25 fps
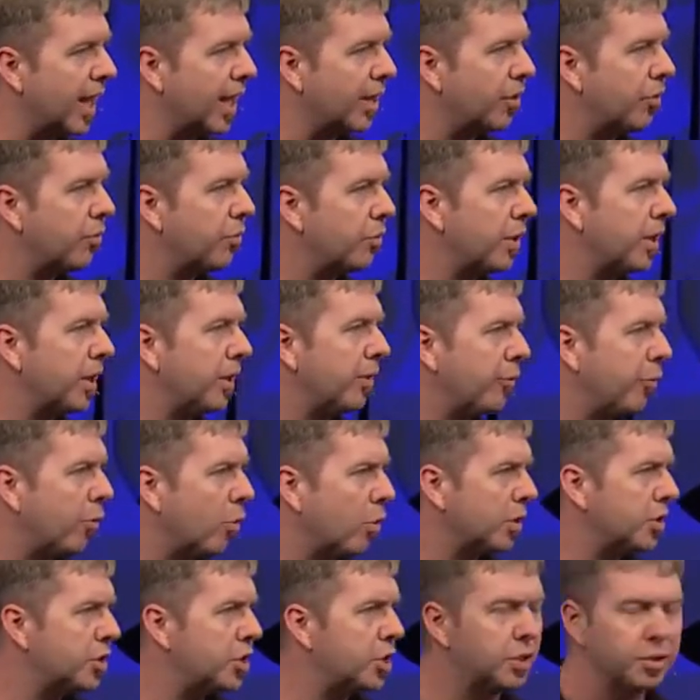had three,
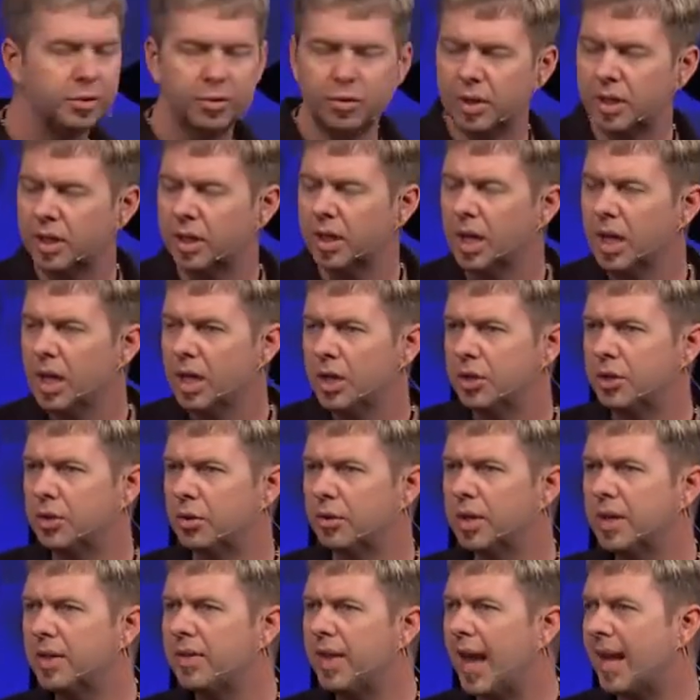four children
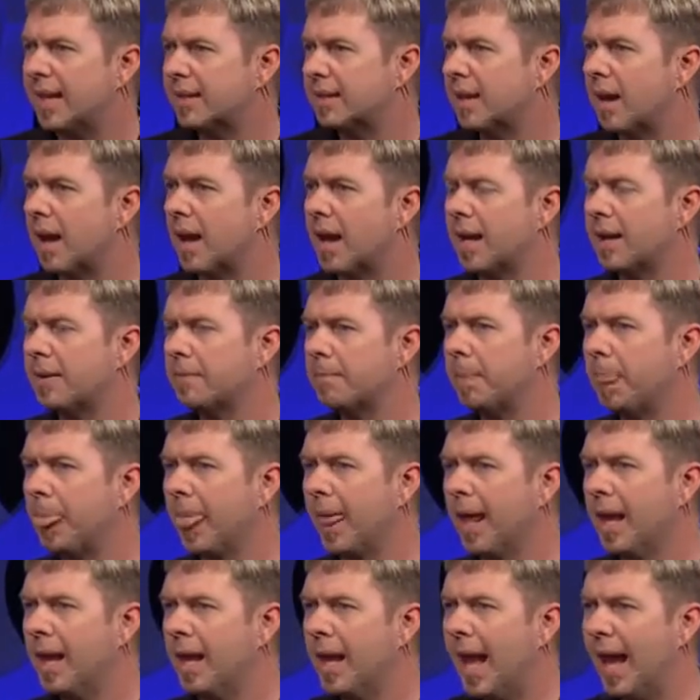during that time.
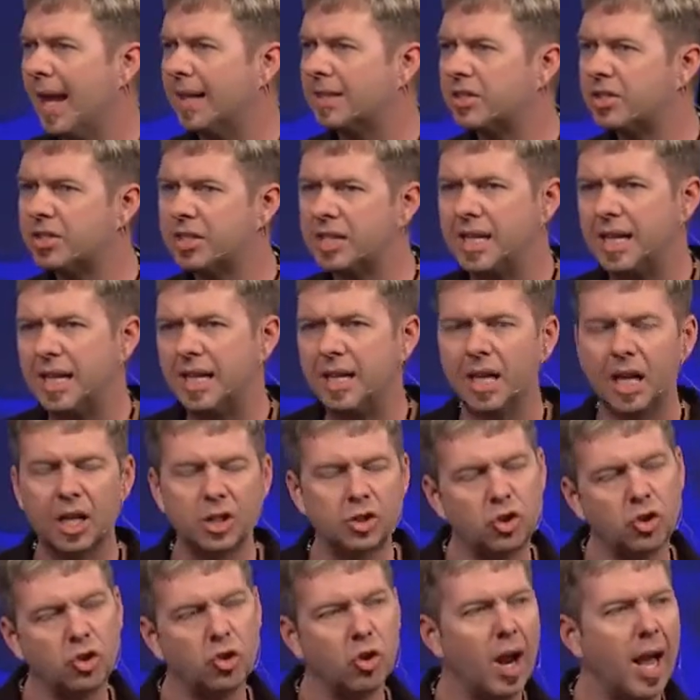Had seen a
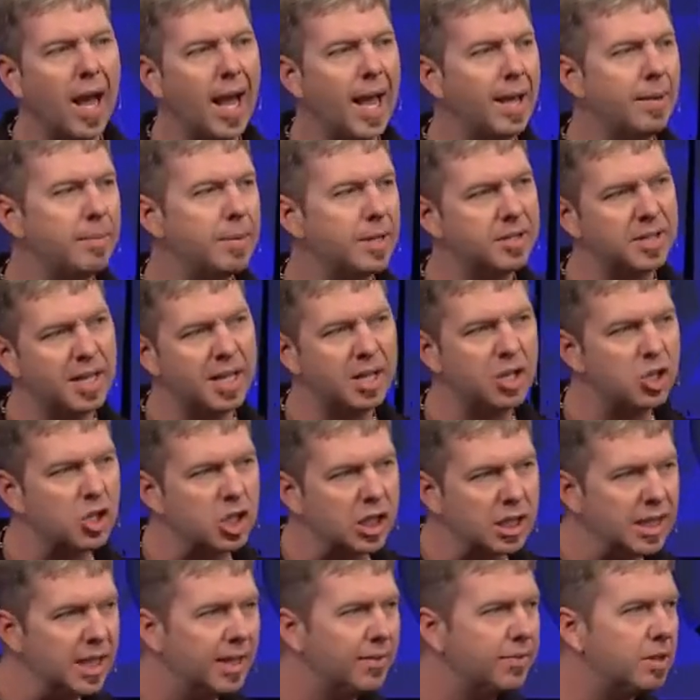tribe as they
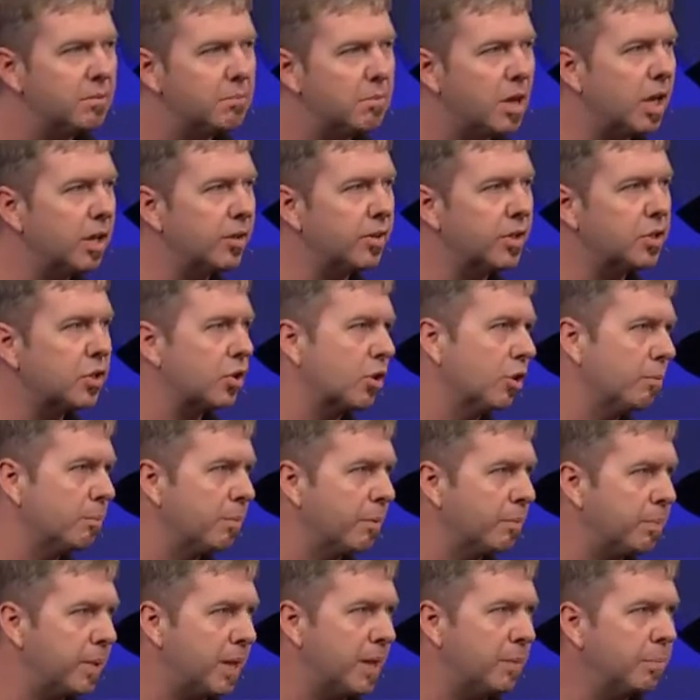just lived among this group
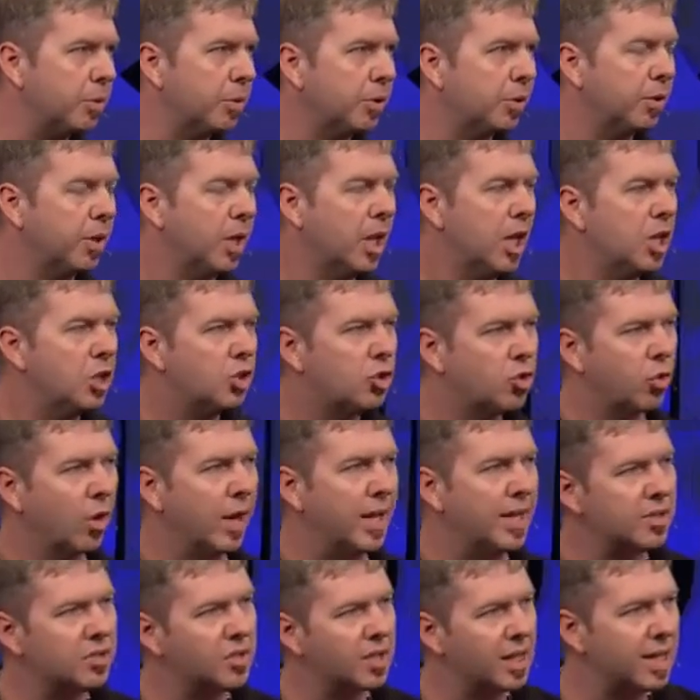of people,
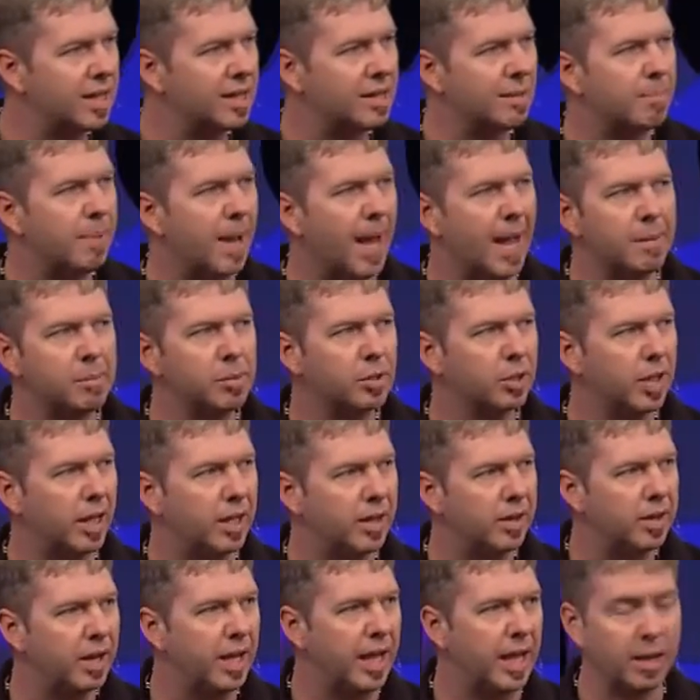translated the Bible,
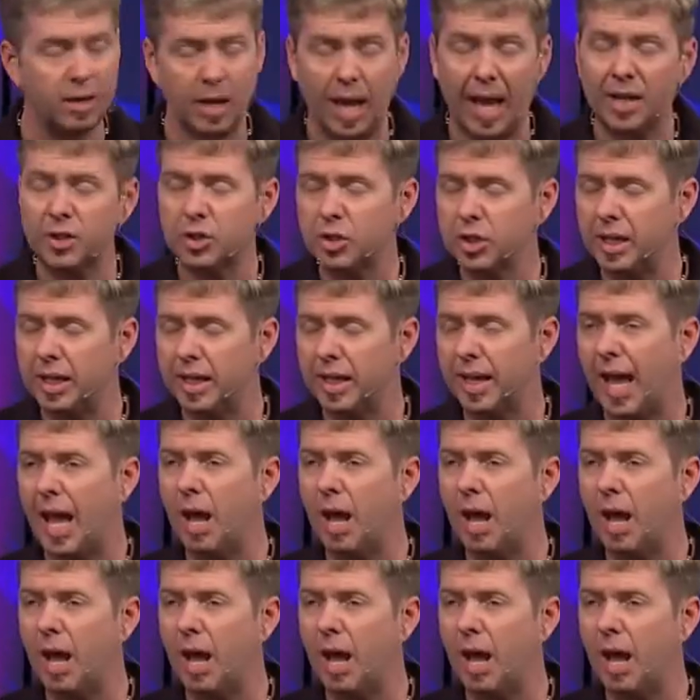and, and actually